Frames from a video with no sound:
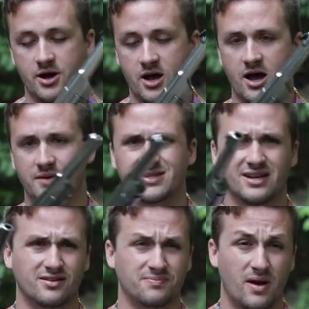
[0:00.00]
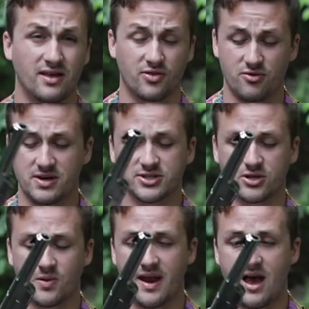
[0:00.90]
It was like probably 3 months
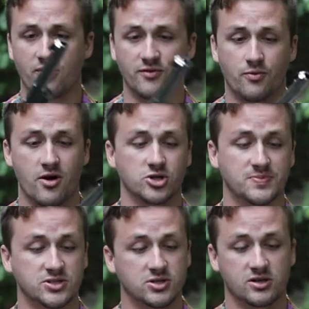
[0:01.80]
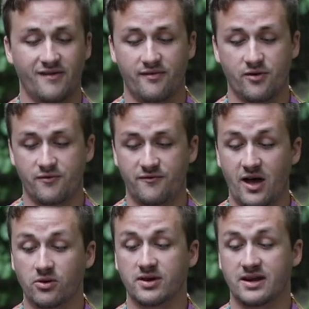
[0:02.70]
ago now, the rarest pistols I've ever
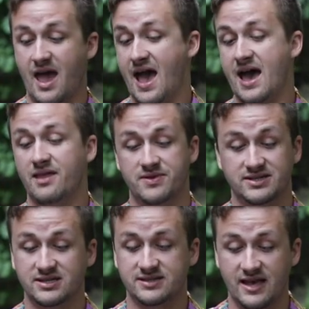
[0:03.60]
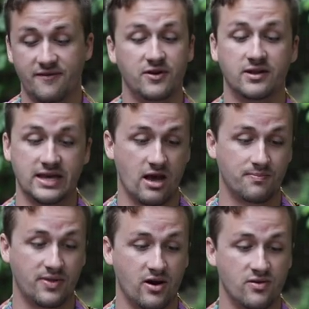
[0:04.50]
felt and had. This is definitely
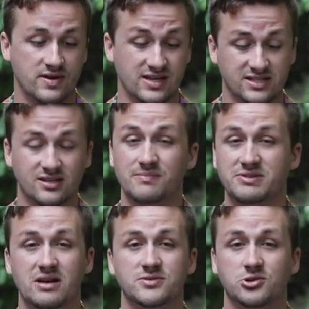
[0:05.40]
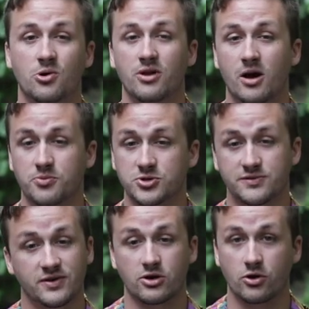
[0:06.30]
up there. These sometimes are going upwards
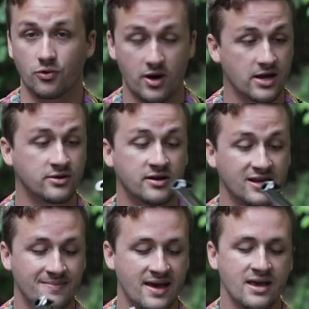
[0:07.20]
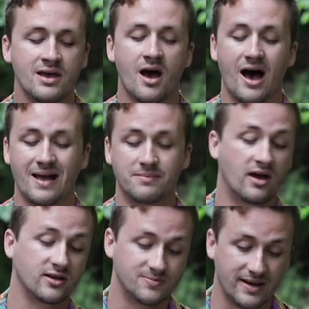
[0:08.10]
of like $1,000 on eBay. I'm
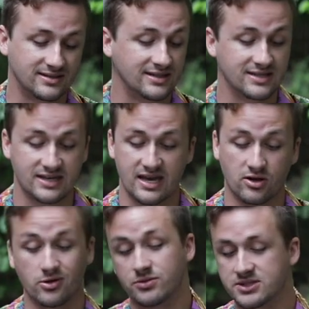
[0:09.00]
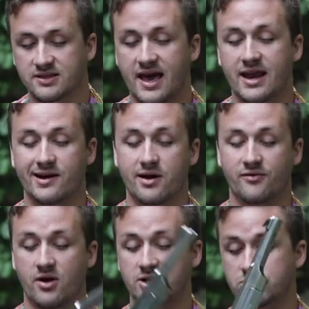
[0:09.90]
not expecting to get close to that.
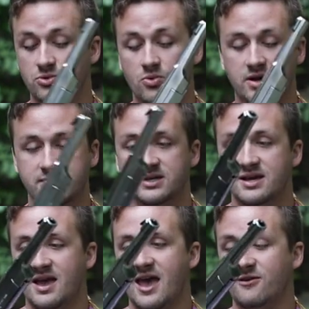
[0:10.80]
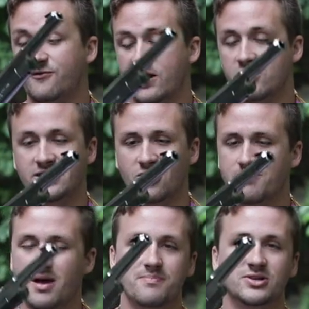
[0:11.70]
However, I do want a fair deal. I'll
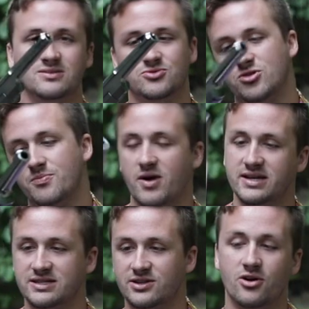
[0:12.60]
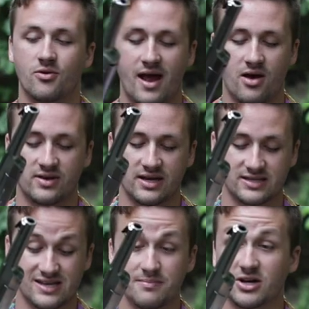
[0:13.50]
probably put some sort of price in there around it,
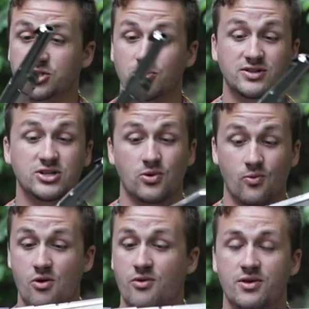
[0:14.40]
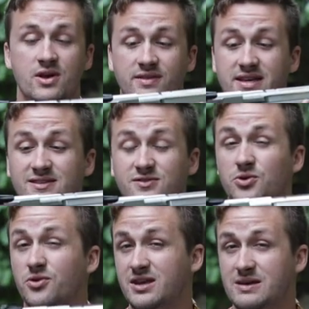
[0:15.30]
because I'm not sure what these are worth. These have
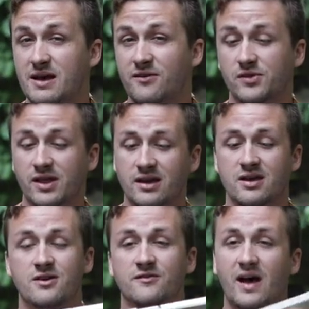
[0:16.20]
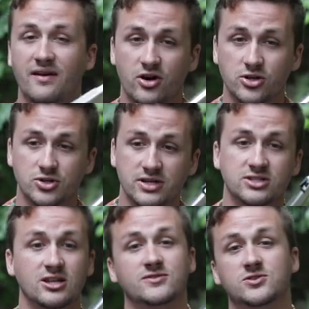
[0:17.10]
sold on eBay for like
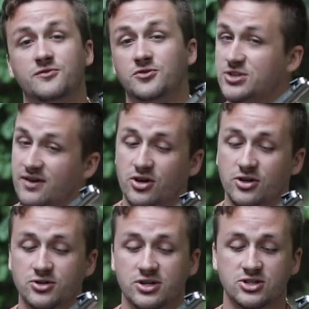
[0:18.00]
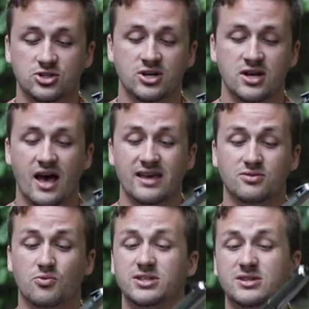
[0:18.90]
500-ish. They've sold for 700-ish. I think
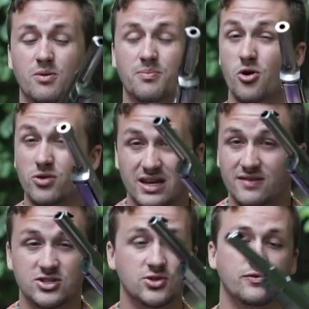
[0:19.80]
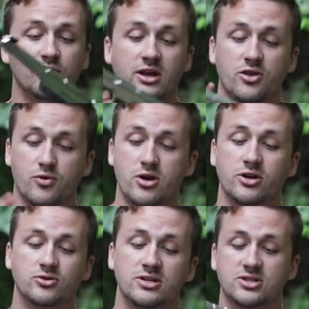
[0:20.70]
the ones that were broken even sold for like
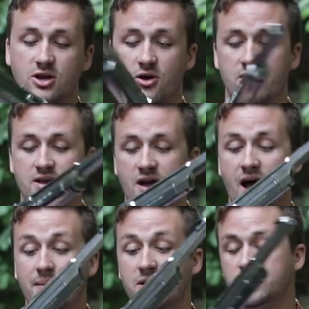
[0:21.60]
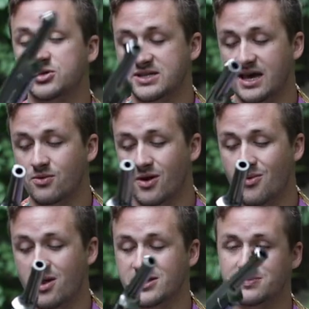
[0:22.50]
300. So I'm not sure exactly what I
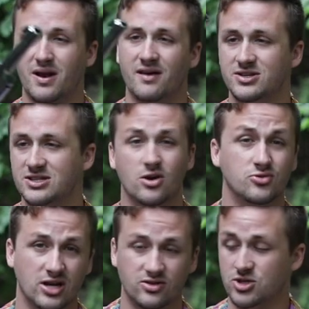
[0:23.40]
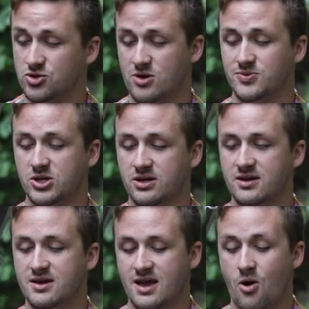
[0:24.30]
want on this, but obviously go check the description
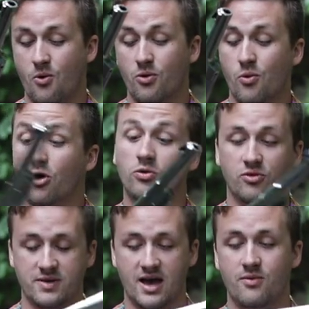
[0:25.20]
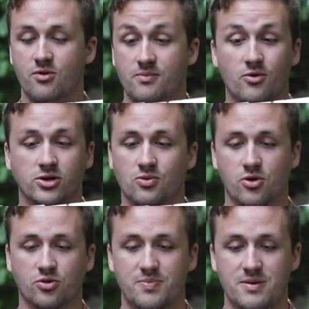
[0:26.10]
or work with me. I am willing to
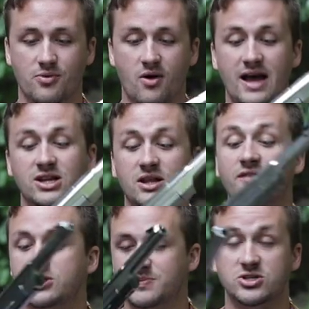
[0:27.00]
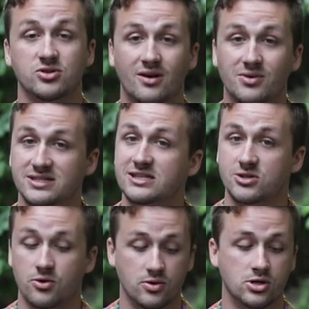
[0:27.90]
work with people. I love this pistol, and I want to see
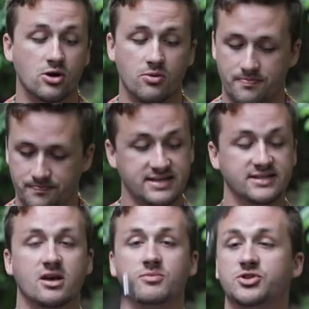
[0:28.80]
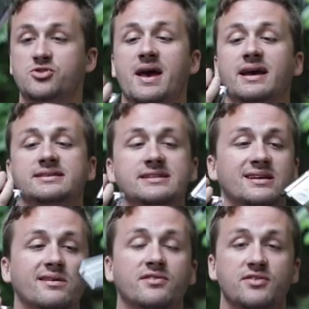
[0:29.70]
this go to a good home. It does come with 2 magazines.
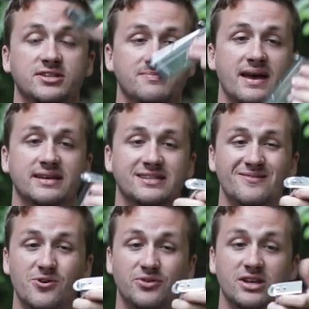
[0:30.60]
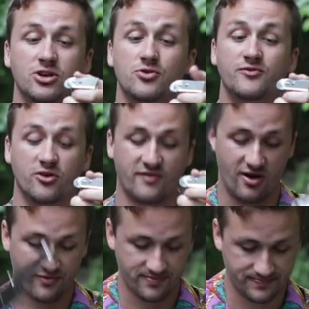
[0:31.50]
However, this magazine will need a new fill valve.